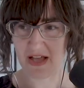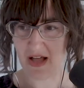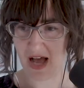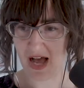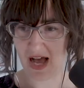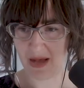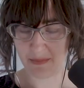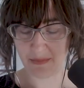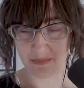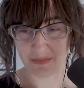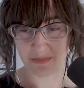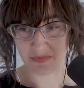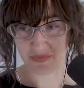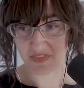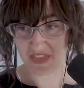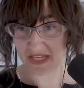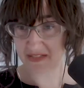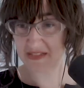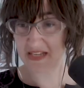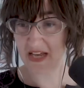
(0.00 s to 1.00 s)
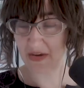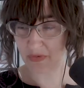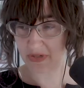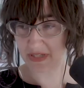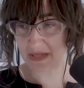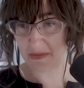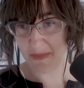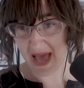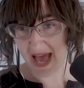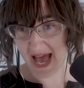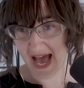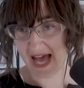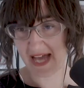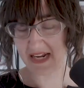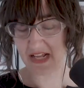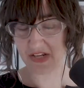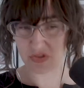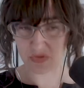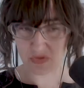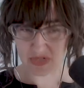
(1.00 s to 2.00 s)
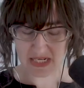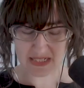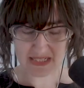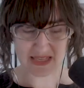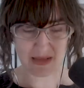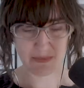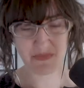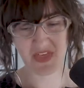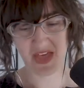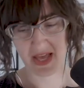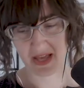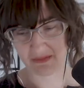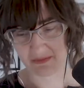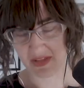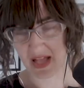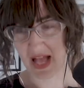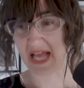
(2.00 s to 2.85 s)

um, things get really bad and you need something